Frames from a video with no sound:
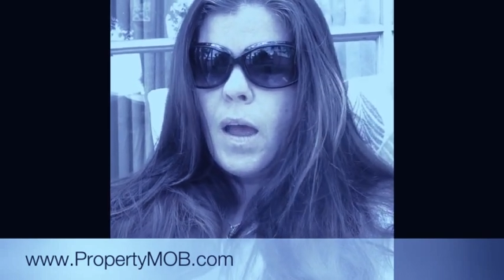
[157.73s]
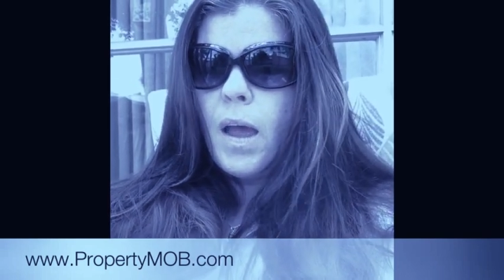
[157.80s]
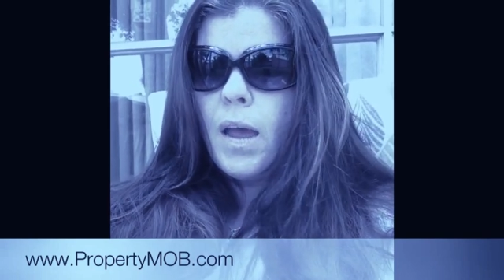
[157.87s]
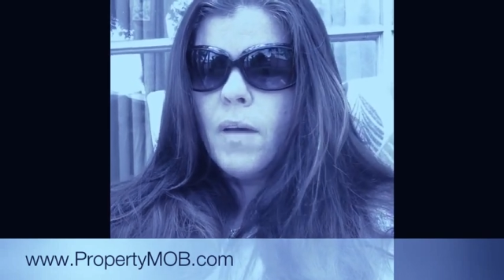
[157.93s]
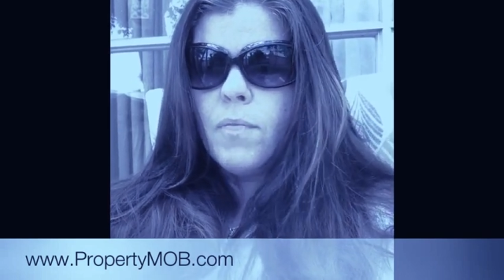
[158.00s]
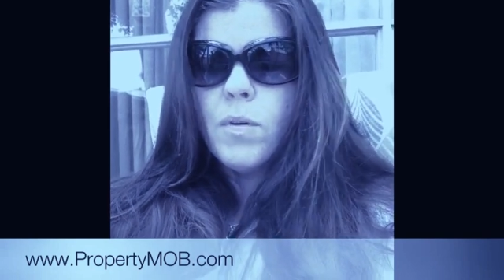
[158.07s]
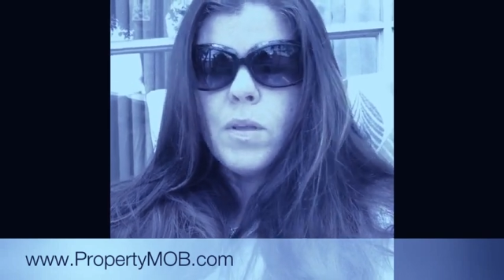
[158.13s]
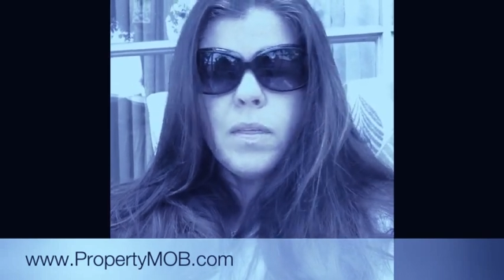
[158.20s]

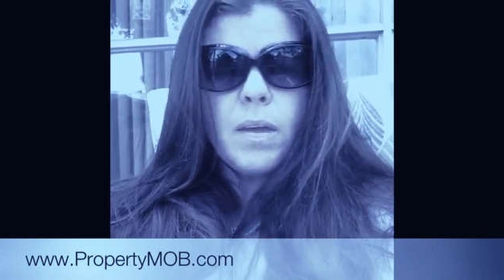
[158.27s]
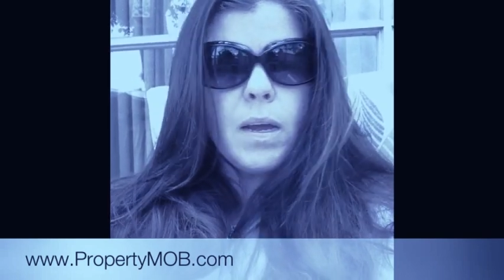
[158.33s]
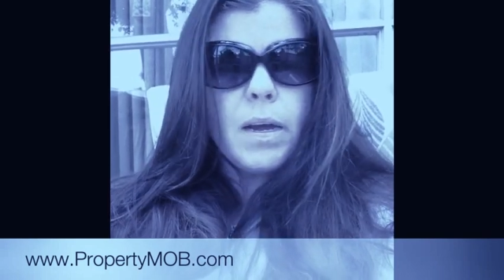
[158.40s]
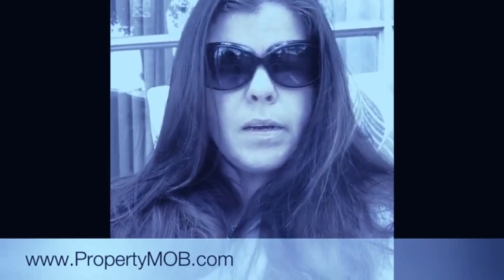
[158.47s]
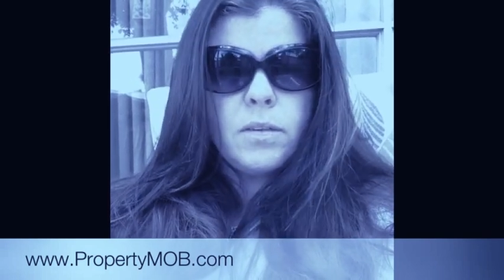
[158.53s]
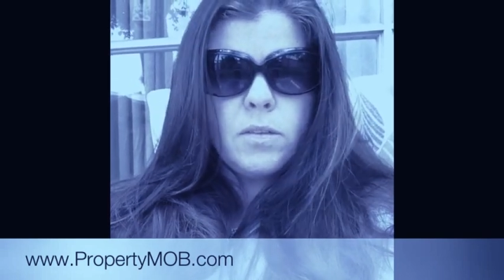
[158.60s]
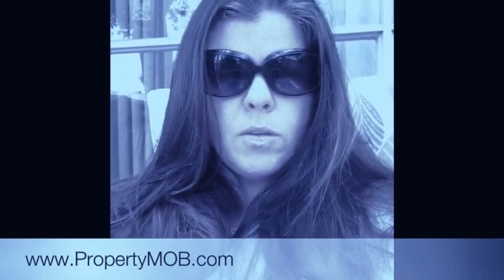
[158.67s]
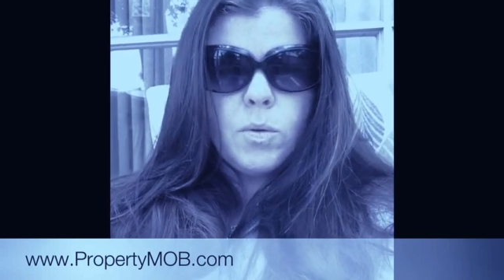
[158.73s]
everything
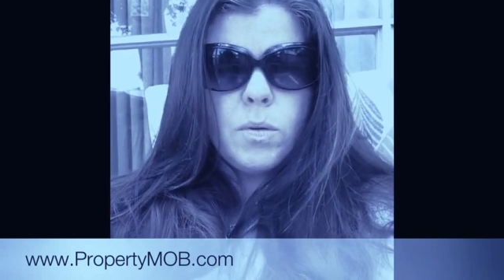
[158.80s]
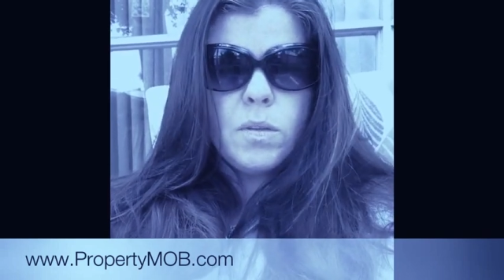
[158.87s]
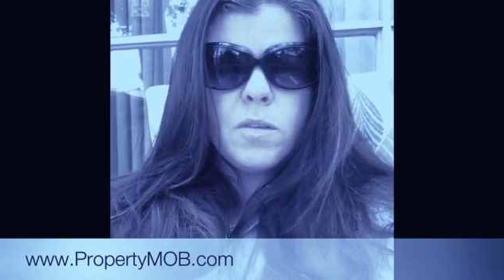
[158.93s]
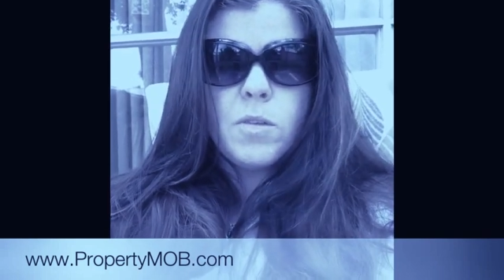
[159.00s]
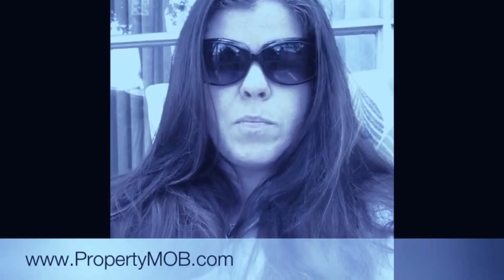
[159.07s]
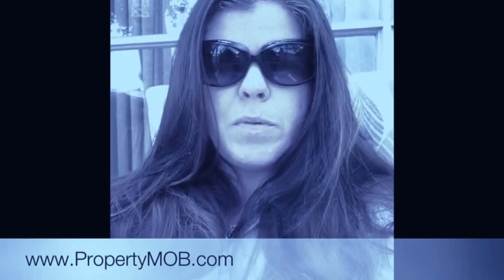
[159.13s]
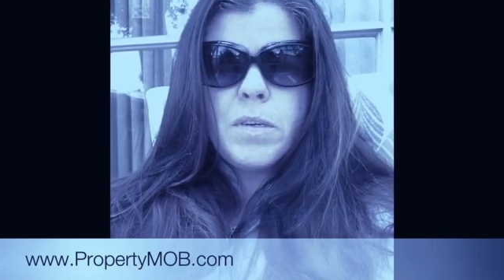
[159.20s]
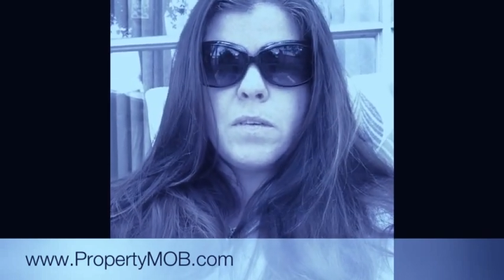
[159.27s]
I do in
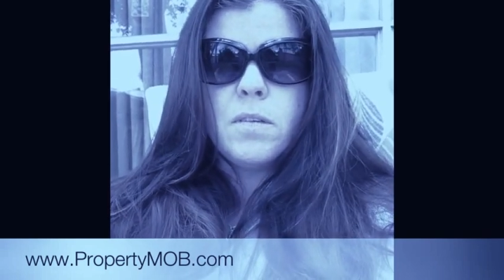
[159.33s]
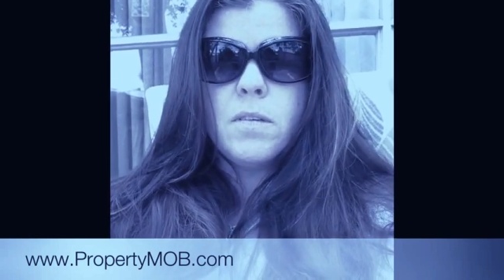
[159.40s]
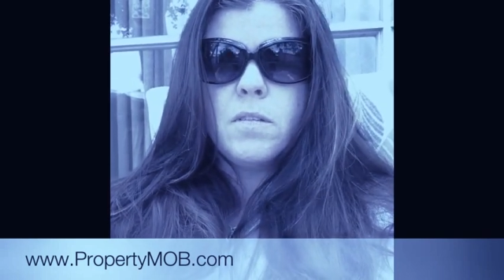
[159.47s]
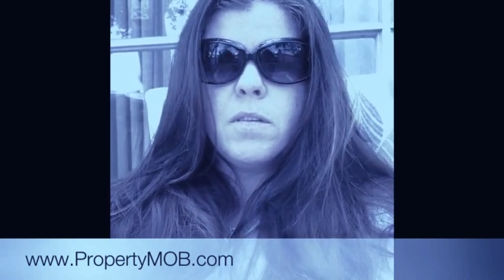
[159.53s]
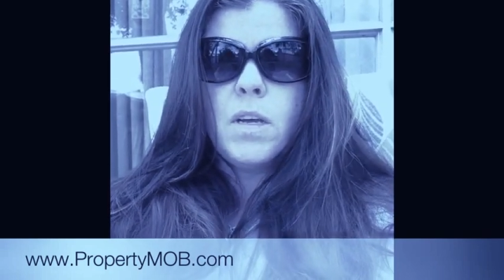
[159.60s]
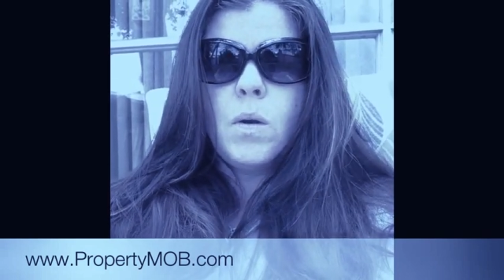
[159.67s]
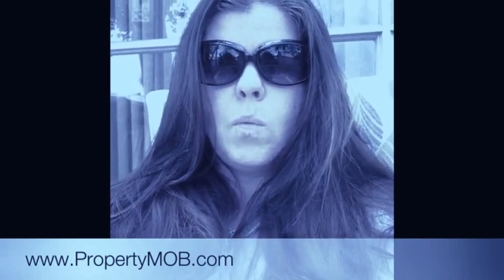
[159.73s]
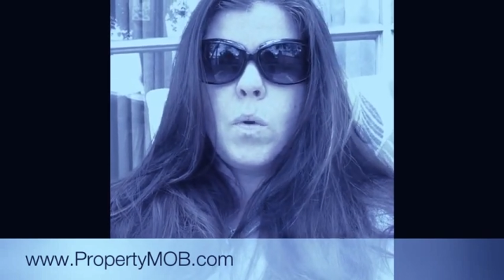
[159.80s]
this
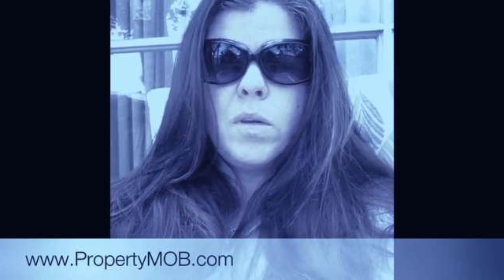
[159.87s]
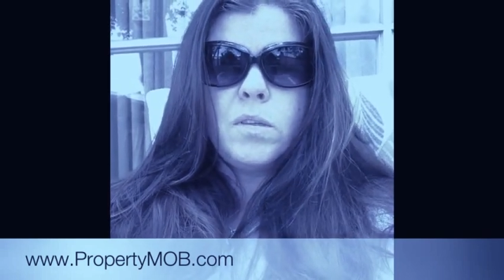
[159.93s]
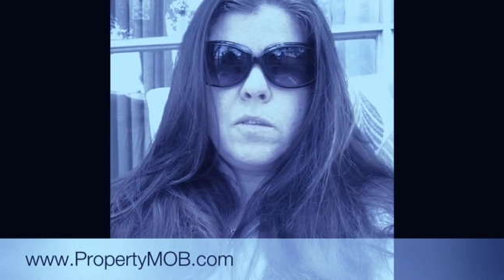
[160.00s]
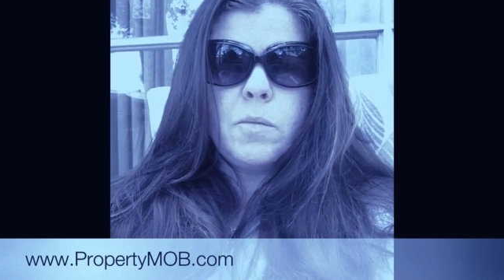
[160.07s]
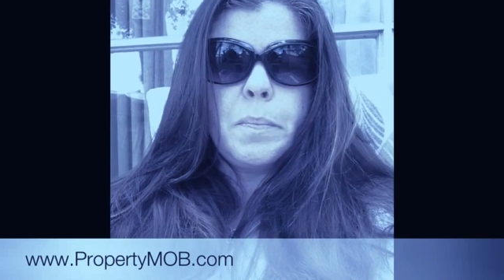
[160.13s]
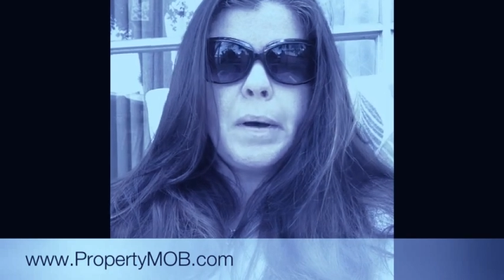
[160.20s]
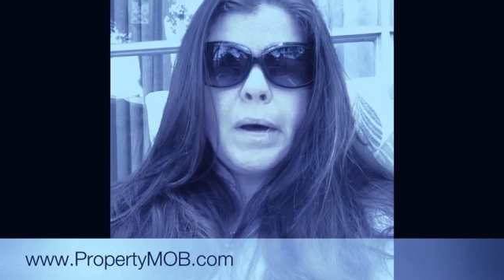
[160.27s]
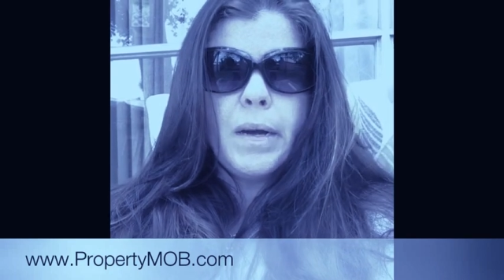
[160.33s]
business in one
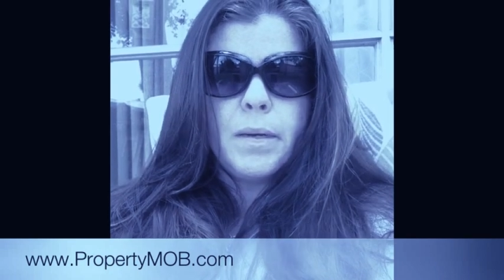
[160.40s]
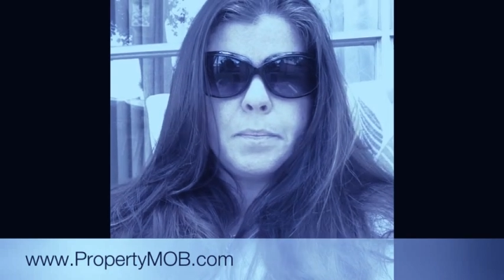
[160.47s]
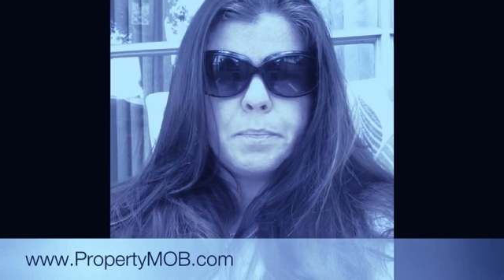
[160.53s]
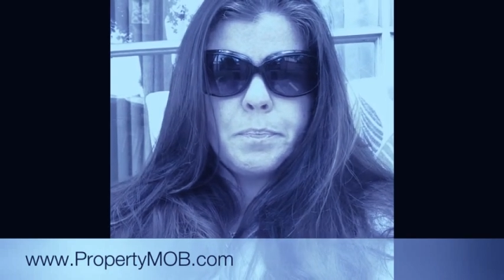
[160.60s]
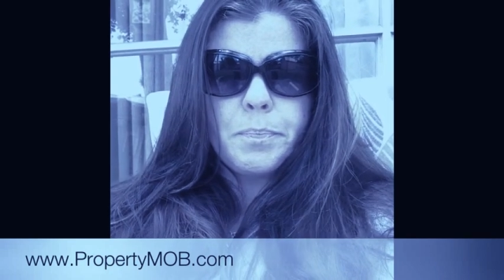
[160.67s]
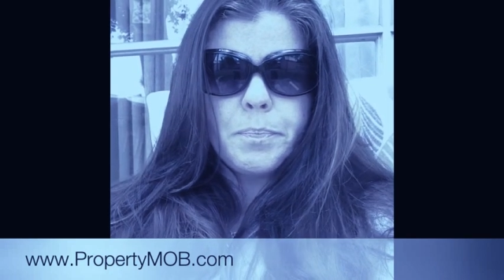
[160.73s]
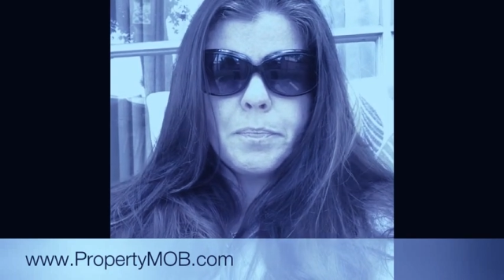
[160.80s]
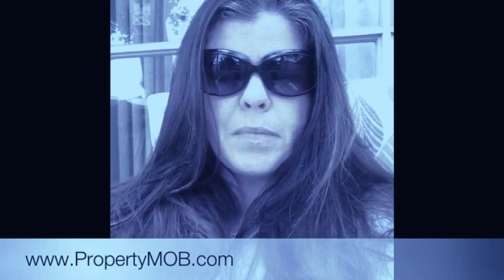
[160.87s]
spot,
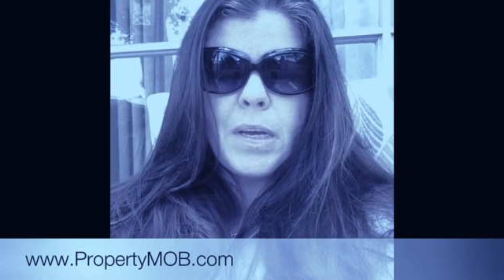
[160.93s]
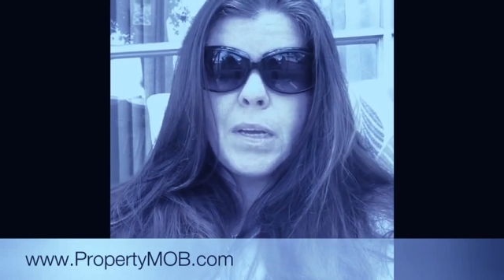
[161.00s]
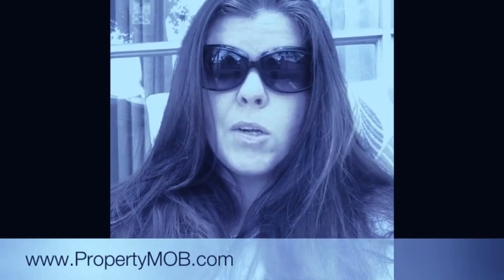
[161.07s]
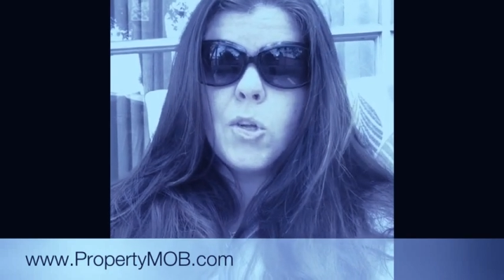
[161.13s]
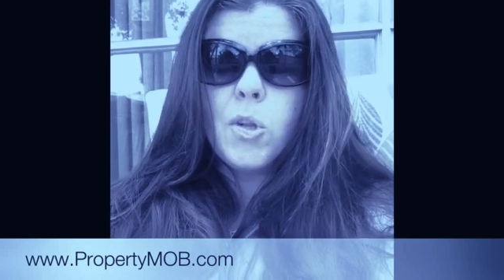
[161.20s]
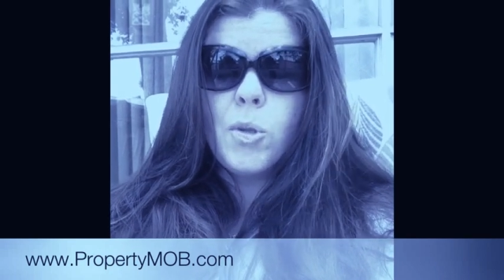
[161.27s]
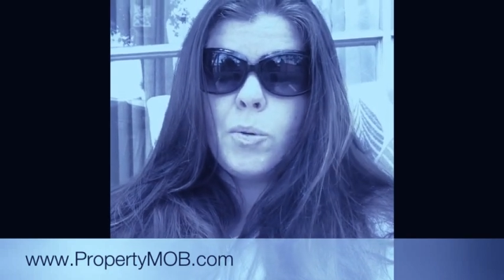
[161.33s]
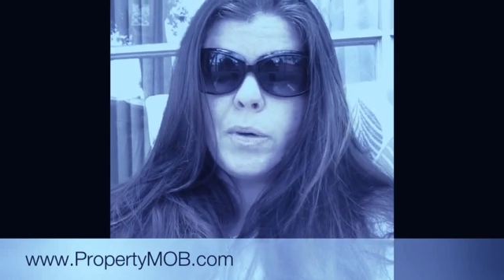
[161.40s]

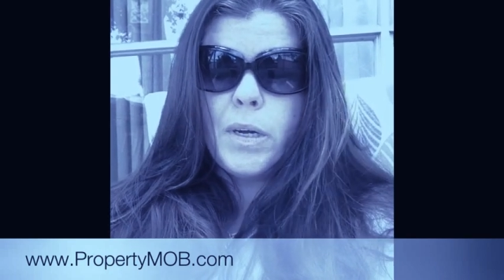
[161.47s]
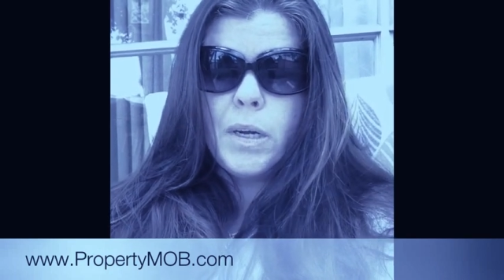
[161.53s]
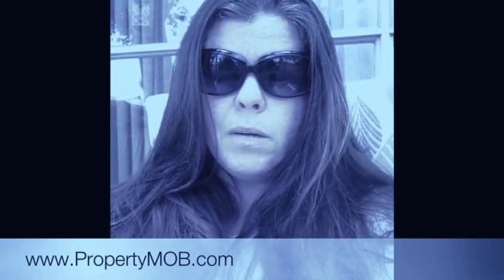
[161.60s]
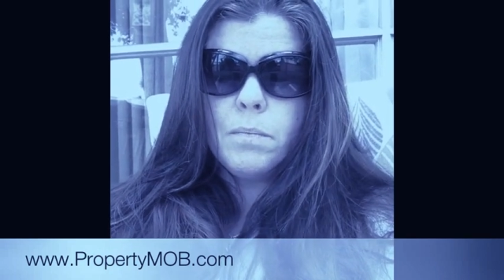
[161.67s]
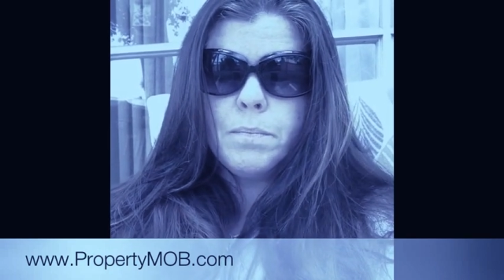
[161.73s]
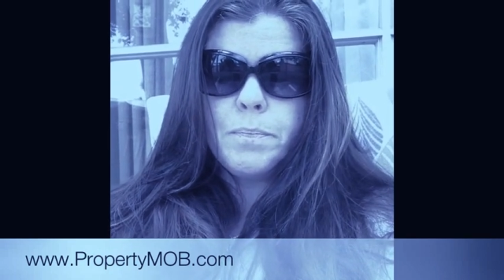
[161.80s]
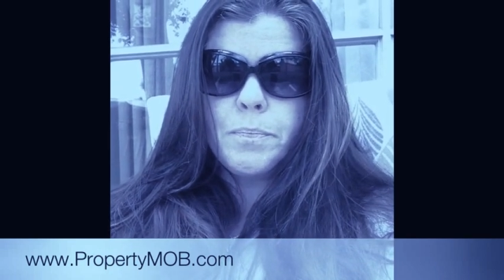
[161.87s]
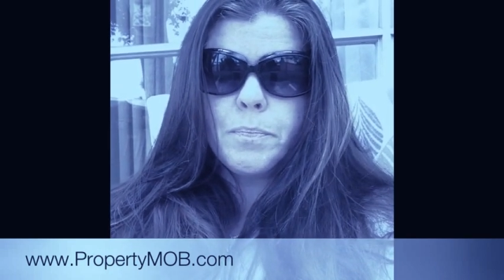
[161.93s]
including